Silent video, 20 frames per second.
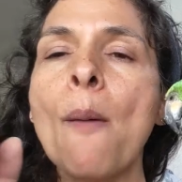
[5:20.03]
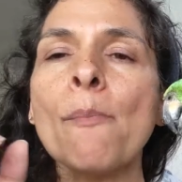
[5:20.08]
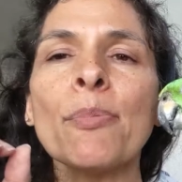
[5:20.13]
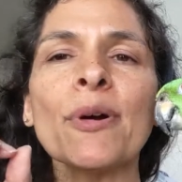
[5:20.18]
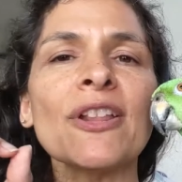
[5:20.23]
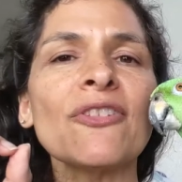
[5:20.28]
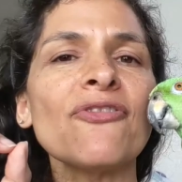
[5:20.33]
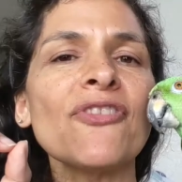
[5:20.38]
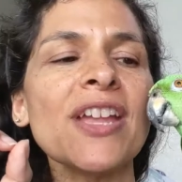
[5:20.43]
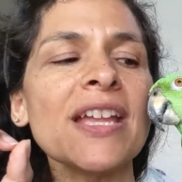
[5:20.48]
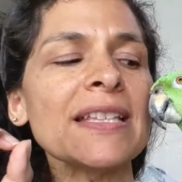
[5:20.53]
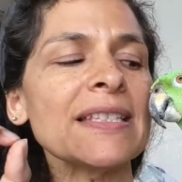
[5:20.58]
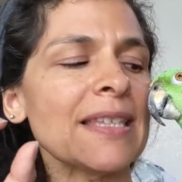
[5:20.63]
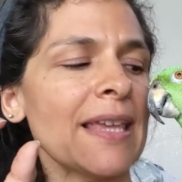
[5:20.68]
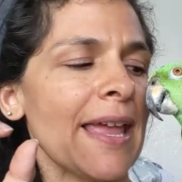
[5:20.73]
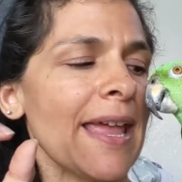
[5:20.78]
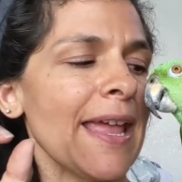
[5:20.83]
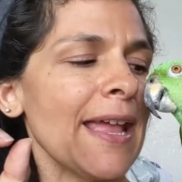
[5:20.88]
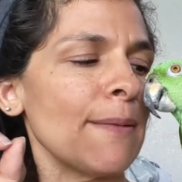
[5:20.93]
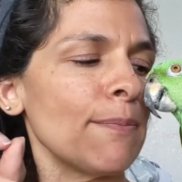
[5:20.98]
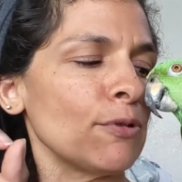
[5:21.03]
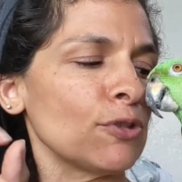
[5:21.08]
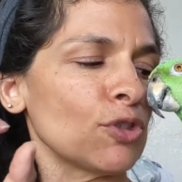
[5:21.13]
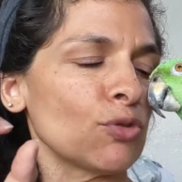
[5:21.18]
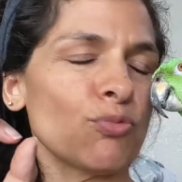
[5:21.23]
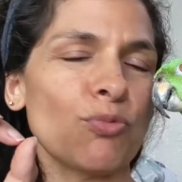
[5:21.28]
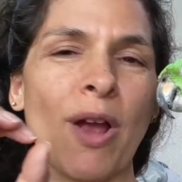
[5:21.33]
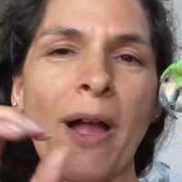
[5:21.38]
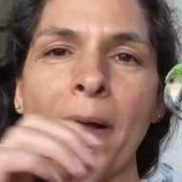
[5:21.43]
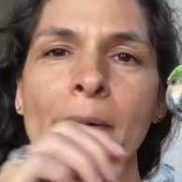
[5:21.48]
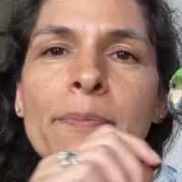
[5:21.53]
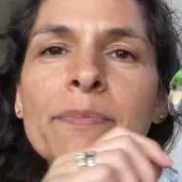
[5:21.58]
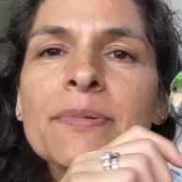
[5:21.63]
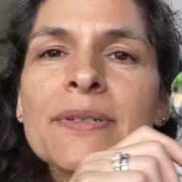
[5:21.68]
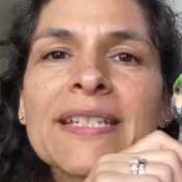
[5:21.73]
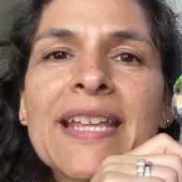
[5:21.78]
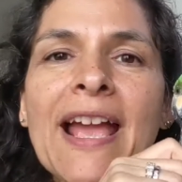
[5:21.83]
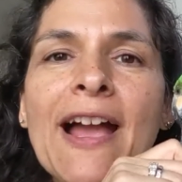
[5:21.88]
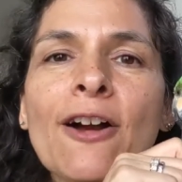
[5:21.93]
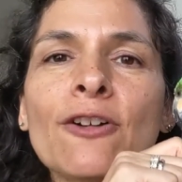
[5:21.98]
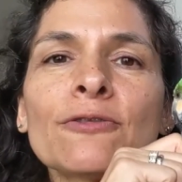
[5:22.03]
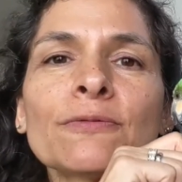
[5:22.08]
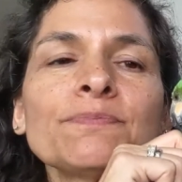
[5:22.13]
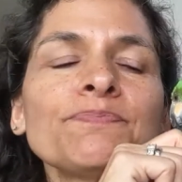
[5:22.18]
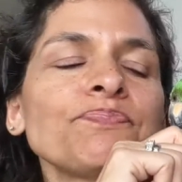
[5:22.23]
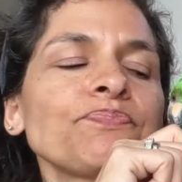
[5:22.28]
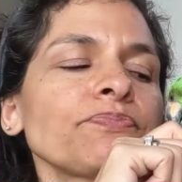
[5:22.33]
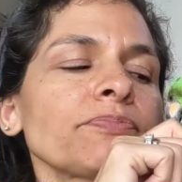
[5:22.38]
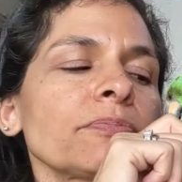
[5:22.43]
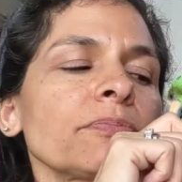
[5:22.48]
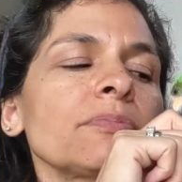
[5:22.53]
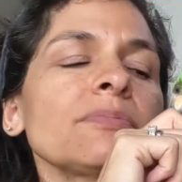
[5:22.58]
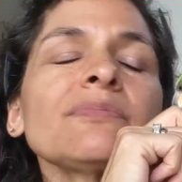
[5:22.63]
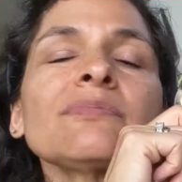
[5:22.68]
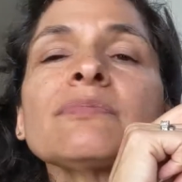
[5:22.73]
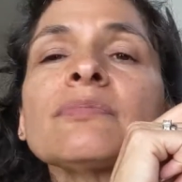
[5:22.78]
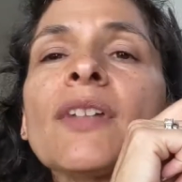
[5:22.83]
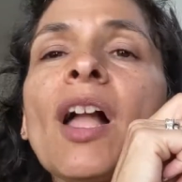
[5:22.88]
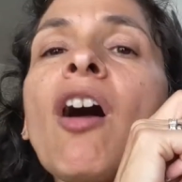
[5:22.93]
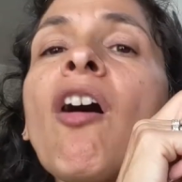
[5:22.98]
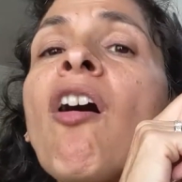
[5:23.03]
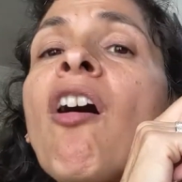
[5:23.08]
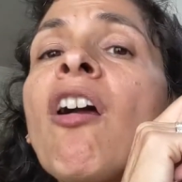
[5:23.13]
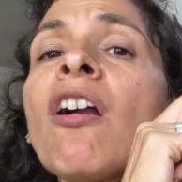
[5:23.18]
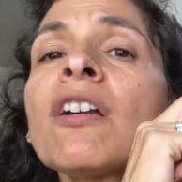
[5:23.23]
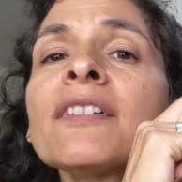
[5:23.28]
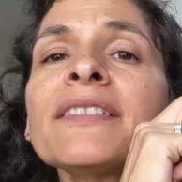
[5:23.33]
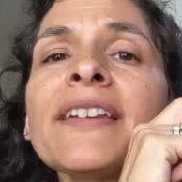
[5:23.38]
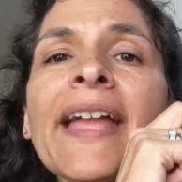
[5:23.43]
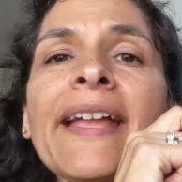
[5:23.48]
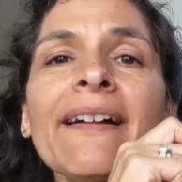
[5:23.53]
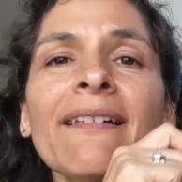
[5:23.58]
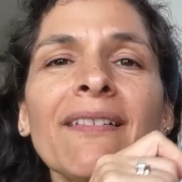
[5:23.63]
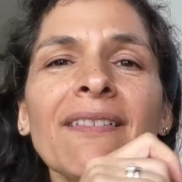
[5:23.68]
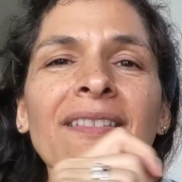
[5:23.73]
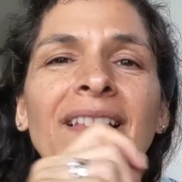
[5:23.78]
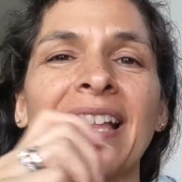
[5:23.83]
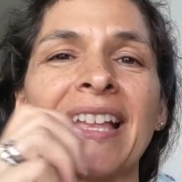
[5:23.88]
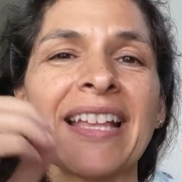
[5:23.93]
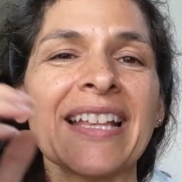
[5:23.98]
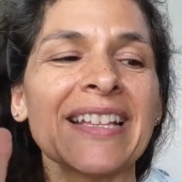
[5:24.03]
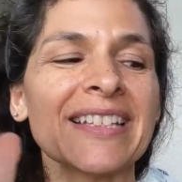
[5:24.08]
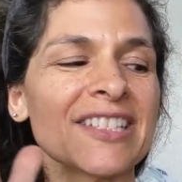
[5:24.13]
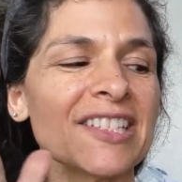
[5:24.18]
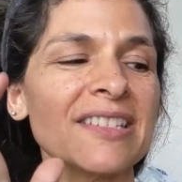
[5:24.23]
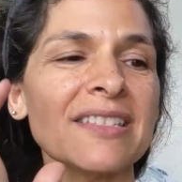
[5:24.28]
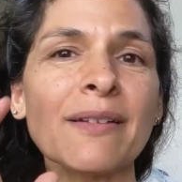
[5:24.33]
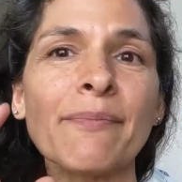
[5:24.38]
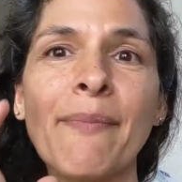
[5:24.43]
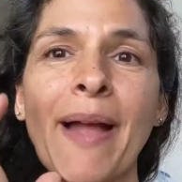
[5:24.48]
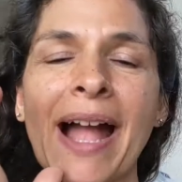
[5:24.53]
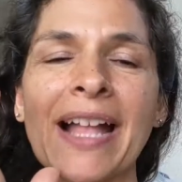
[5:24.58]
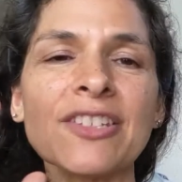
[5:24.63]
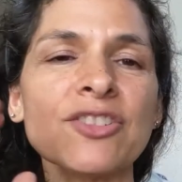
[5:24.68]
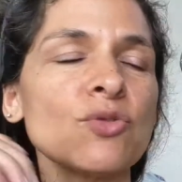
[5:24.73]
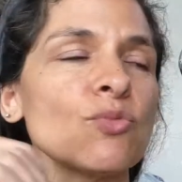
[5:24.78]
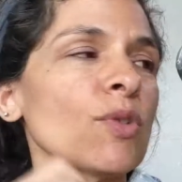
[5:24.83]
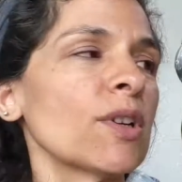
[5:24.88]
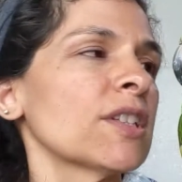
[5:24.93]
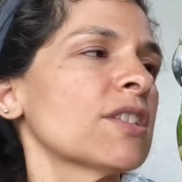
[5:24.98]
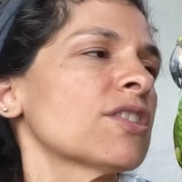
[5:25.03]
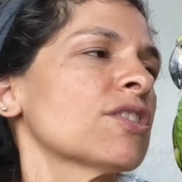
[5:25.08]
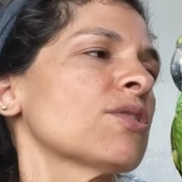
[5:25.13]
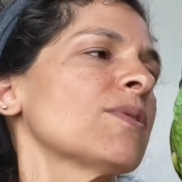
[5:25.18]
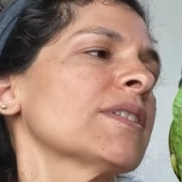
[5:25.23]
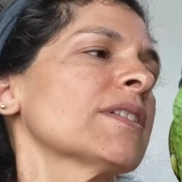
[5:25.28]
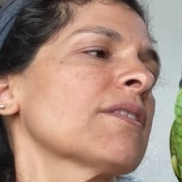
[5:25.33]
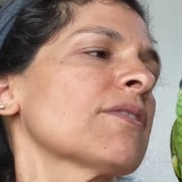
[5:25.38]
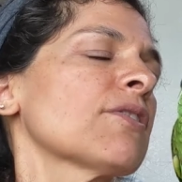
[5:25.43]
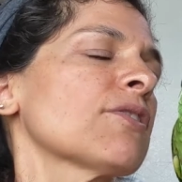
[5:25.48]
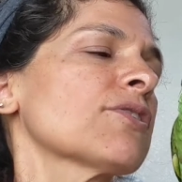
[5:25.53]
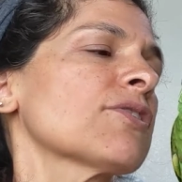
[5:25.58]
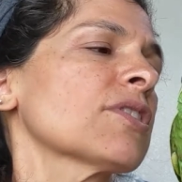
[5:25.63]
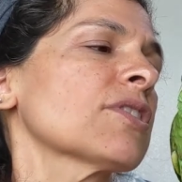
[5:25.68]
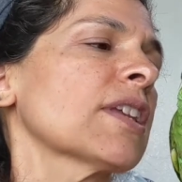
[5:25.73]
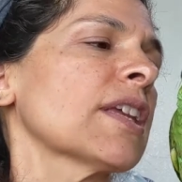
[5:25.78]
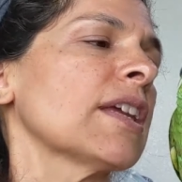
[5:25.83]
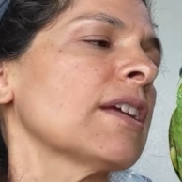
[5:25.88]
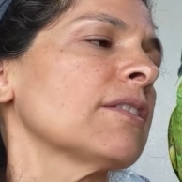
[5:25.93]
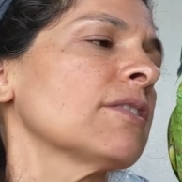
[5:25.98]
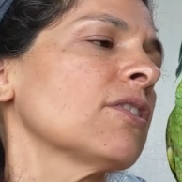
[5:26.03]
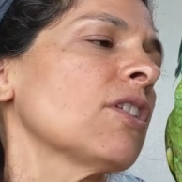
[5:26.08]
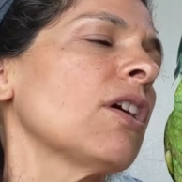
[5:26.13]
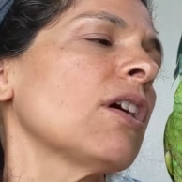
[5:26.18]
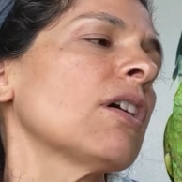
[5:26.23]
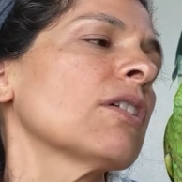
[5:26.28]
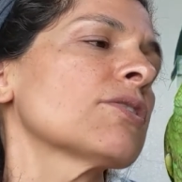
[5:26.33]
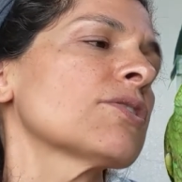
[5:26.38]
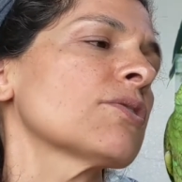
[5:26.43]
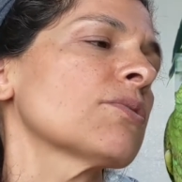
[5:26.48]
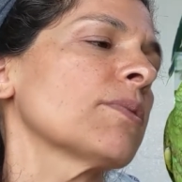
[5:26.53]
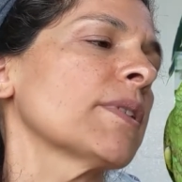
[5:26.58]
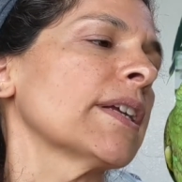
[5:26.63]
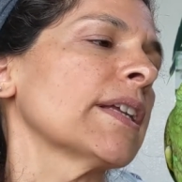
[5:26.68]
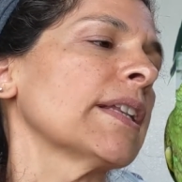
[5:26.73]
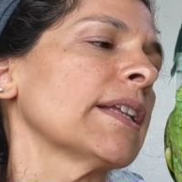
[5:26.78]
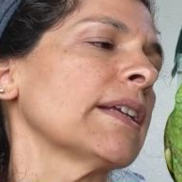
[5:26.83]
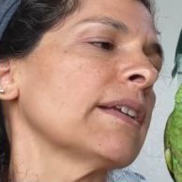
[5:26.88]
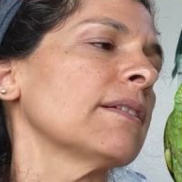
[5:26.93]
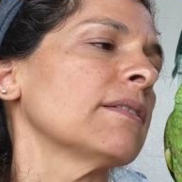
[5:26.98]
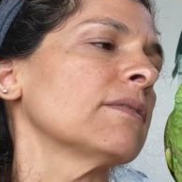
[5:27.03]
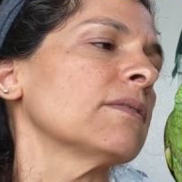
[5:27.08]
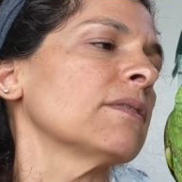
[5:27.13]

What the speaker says: But if it's able to rub down a hard nail, just imagine what it's doing to their skin. Huh, sweetie?